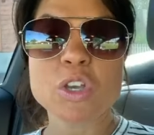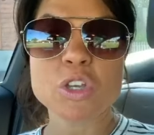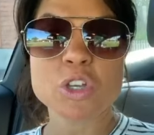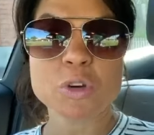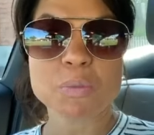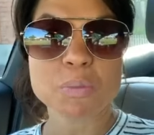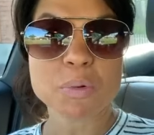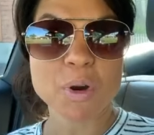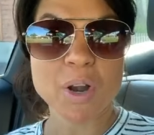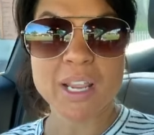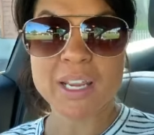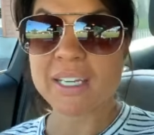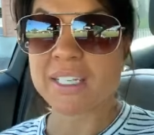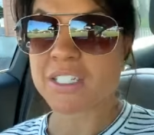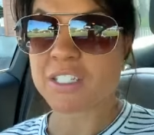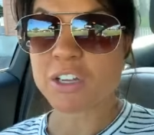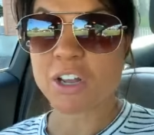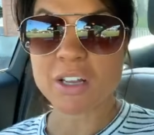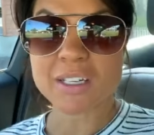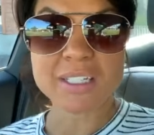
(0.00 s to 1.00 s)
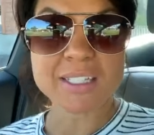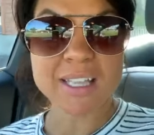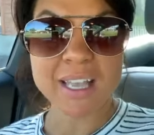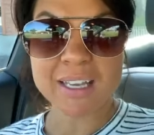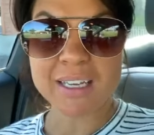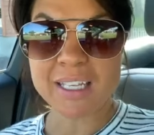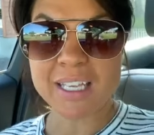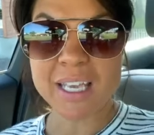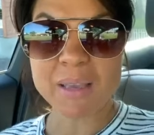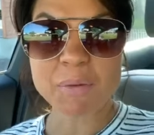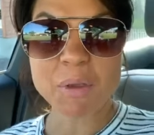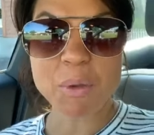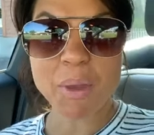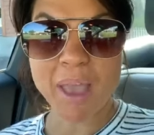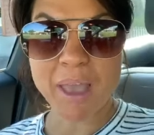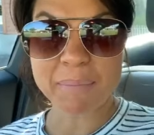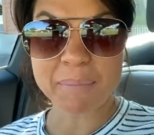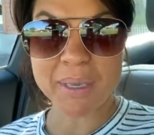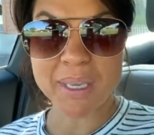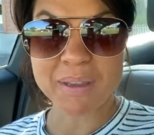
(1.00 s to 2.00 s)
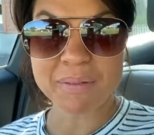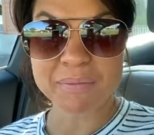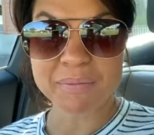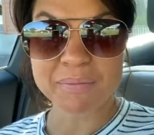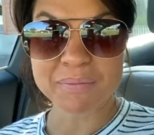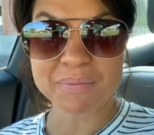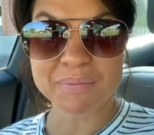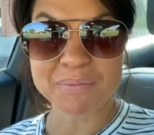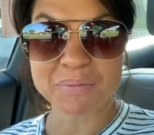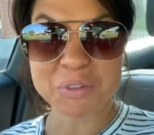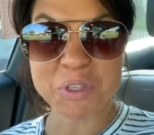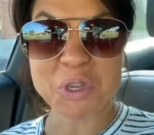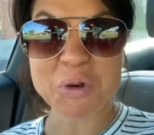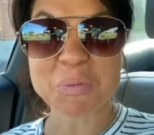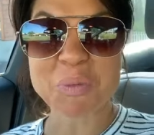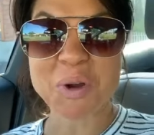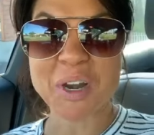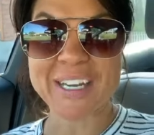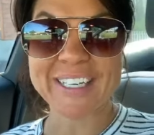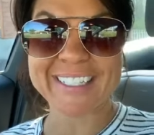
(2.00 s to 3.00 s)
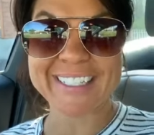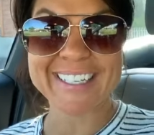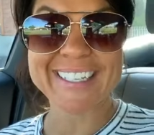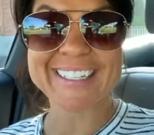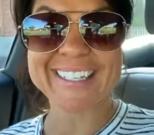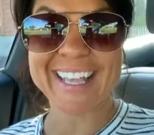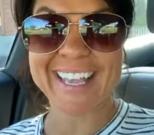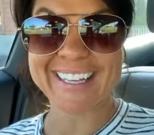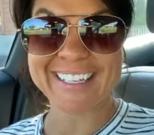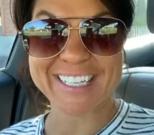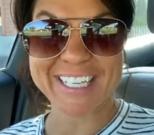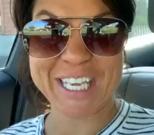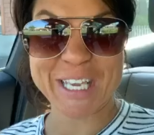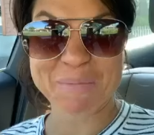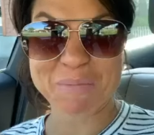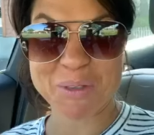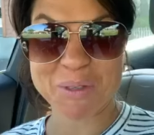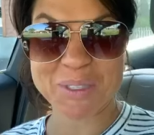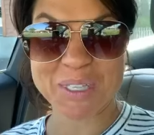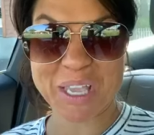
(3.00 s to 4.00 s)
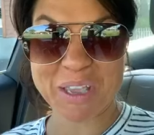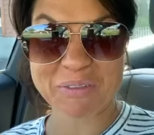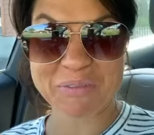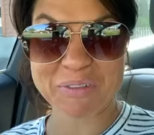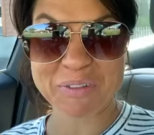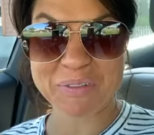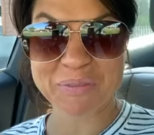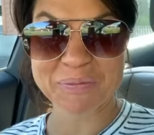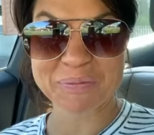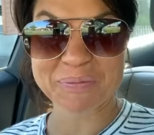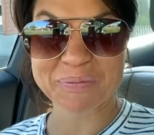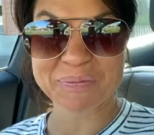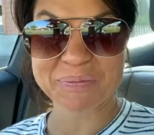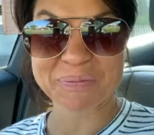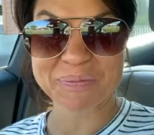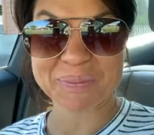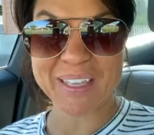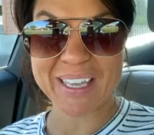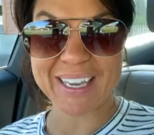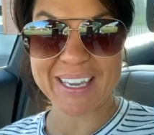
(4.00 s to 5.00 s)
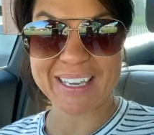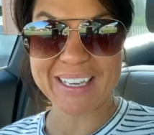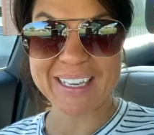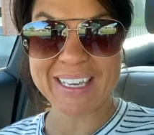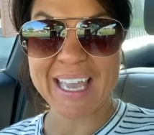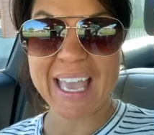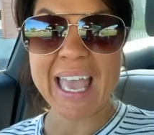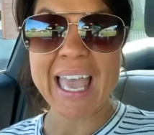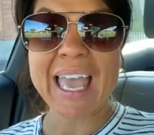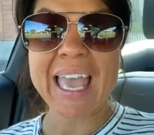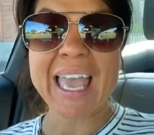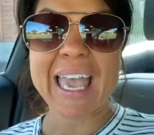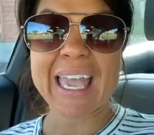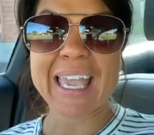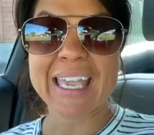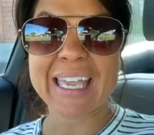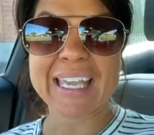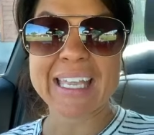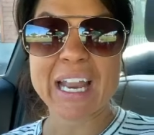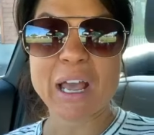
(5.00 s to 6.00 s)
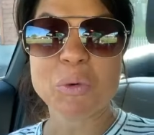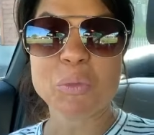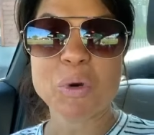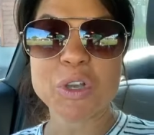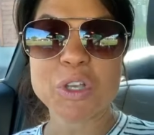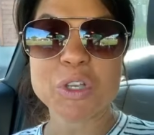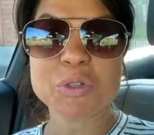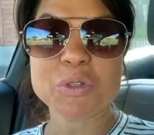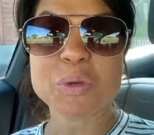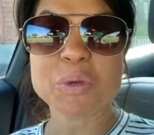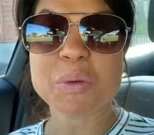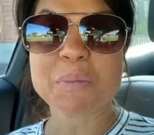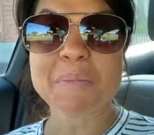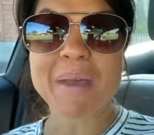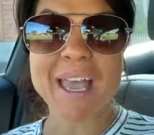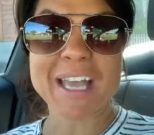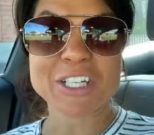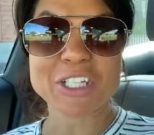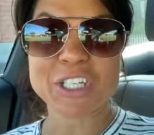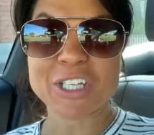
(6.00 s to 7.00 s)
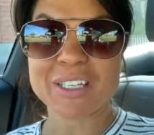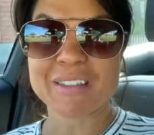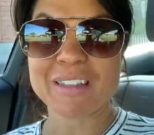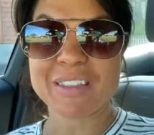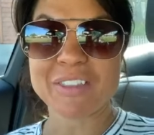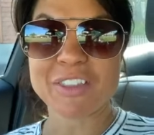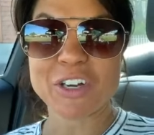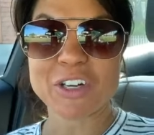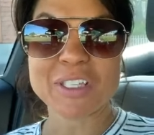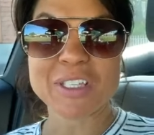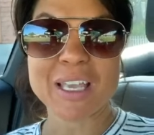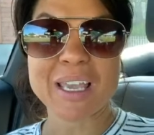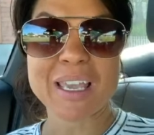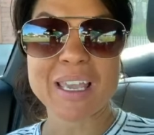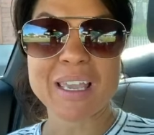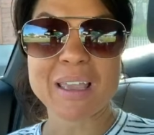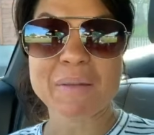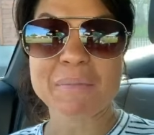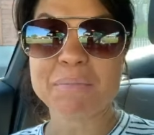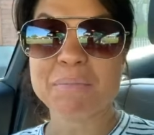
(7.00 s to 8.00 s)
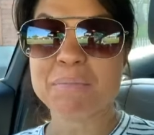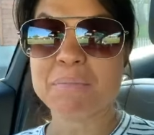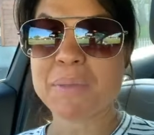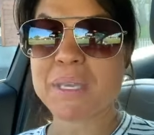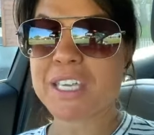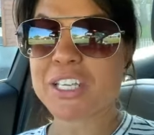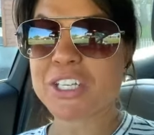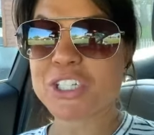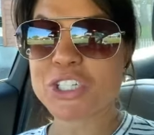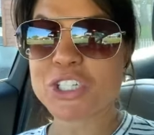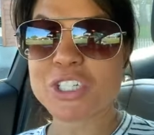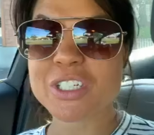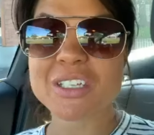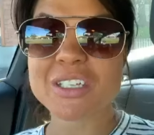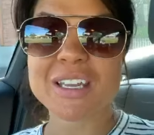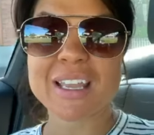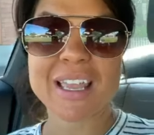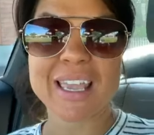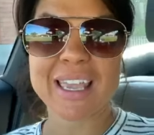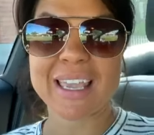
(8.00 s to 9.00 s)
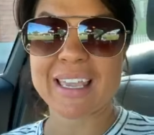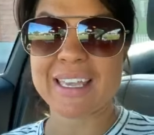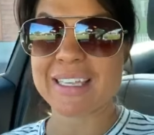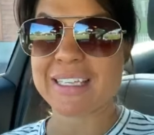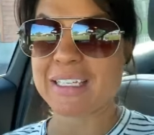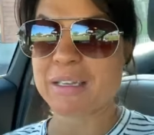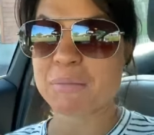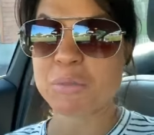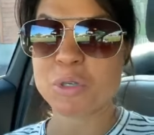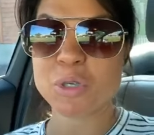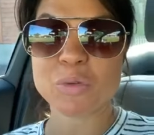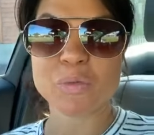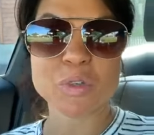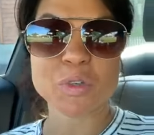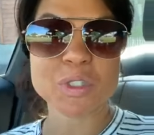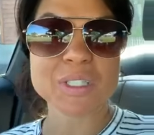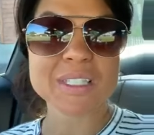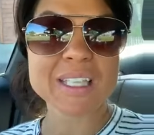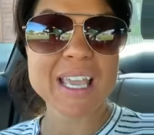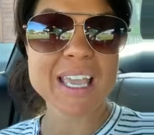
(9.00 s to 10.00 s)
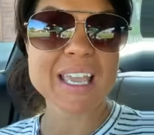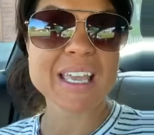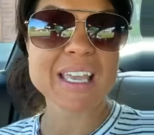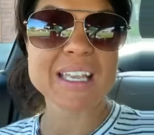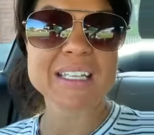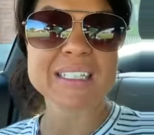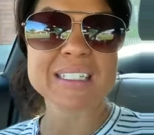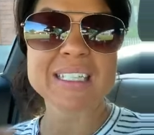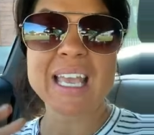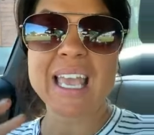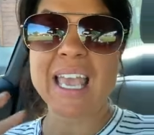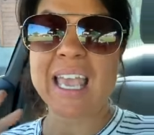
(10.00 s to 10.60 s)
Your brain is not designed to keep you happy. Your brain is designed to keep you safe. Okay? And I want you to imagine that there's a beach and beautiful sand